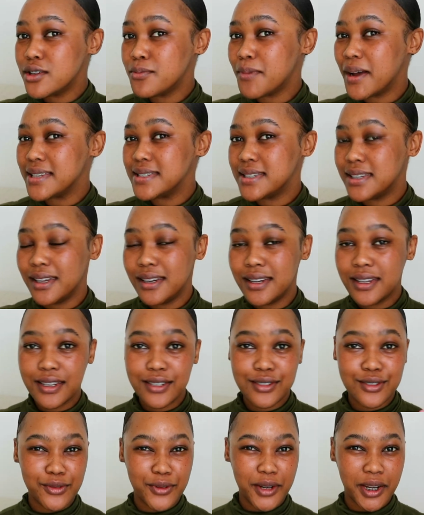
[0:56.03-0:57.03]
so my skin
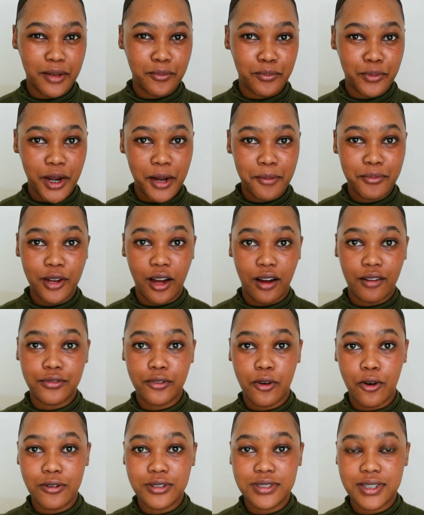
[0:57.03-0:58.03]
is already prepped. Of
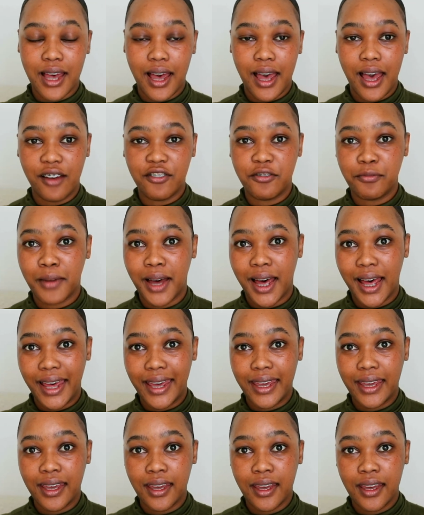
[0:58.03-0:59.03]
course I have
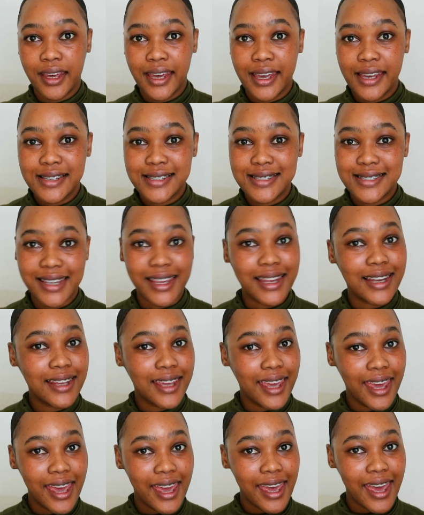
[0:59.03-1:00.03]
my
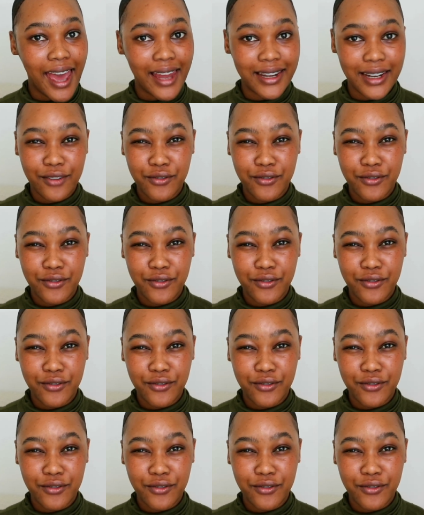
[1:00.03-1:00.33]
skincare and